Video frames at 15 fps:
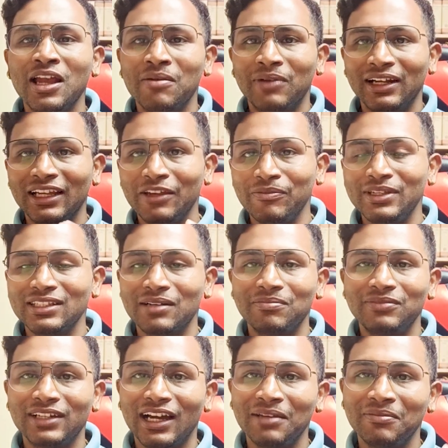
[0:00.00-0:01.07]
but give me
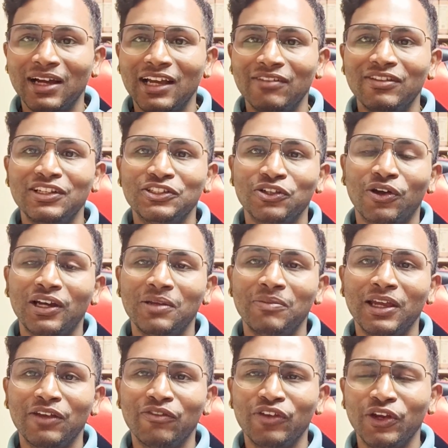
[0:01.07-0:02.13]
some time. I will surely
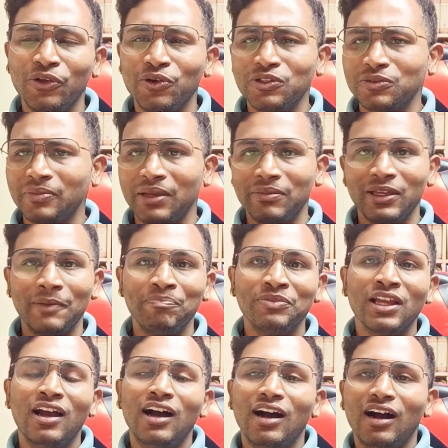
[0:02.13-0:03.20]
make videos, maybe
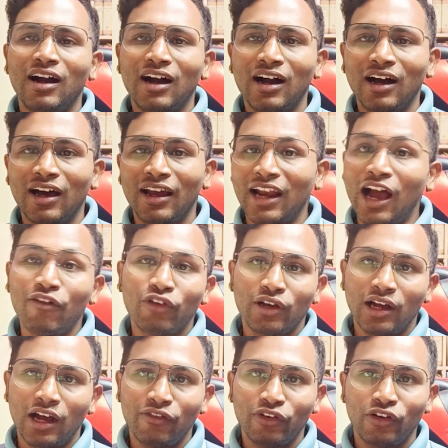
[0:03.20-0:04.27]
an
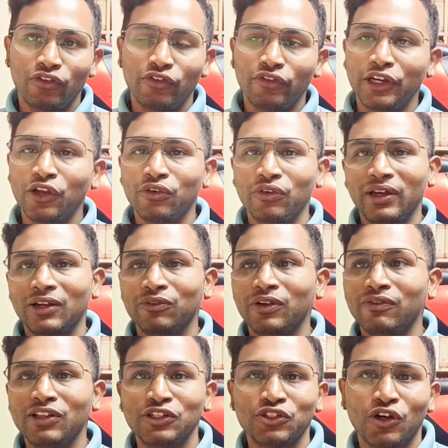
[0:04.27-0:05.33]
hour of a video where we
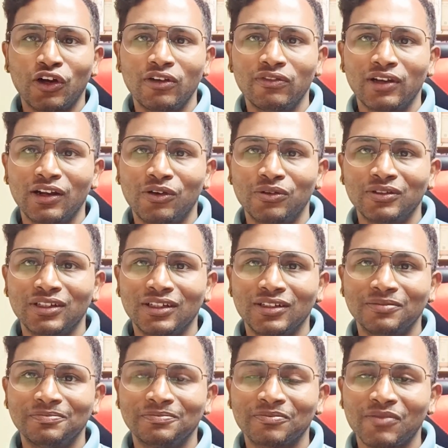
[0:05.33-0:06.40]
will solve around
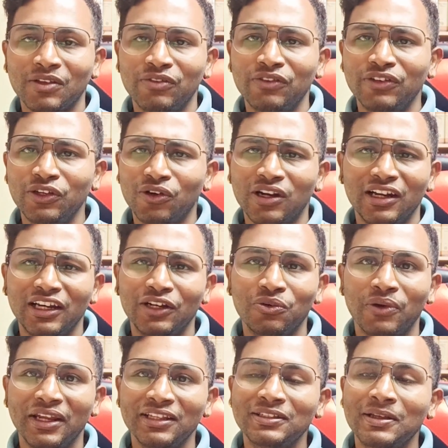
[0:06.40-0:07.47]
50 or 100
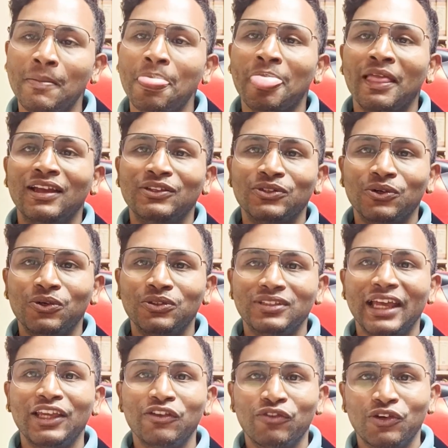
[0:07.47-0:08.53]
queries. So
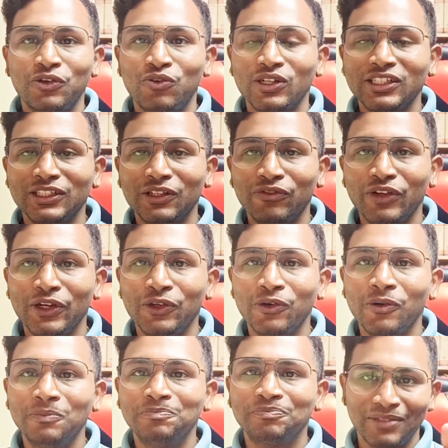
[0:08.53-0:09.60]
thank you for watching the
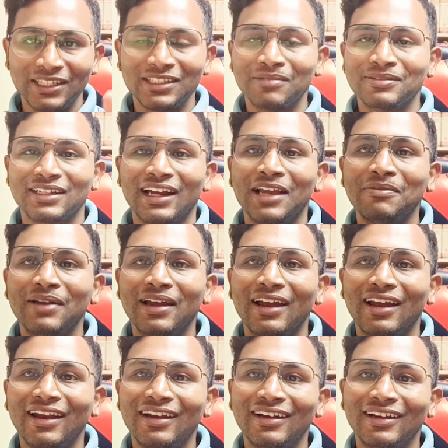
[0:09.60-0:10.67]
video. Please subscribe
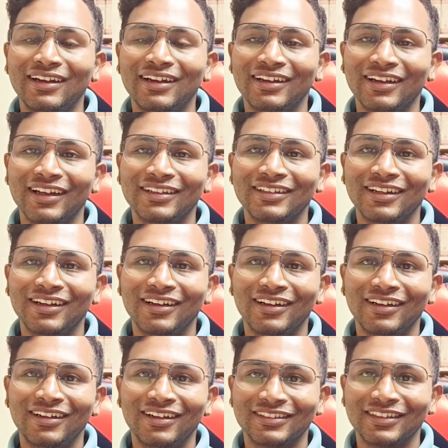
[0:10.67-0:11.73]
and click
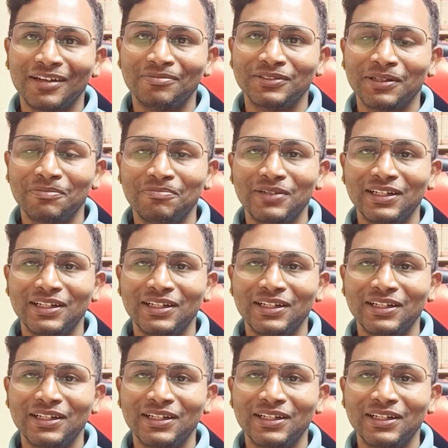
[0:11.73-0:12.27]
the thumbs up